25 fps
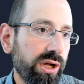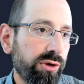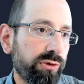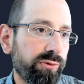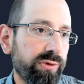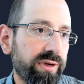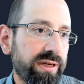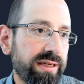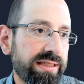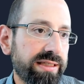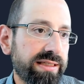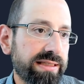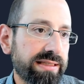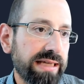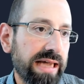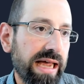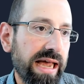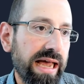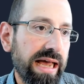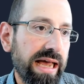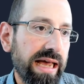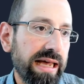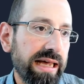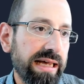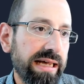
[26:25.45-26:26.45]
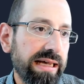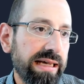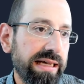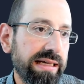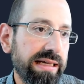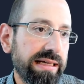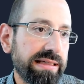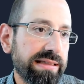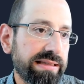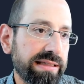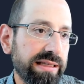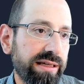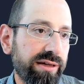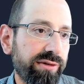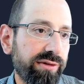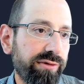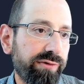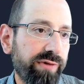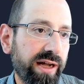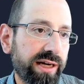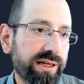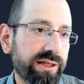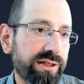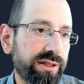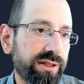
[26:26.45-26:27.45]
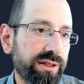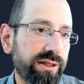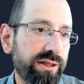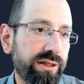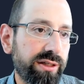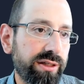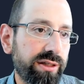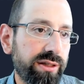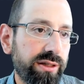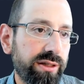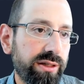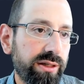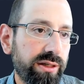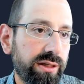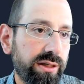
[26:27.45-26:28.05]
resize the vector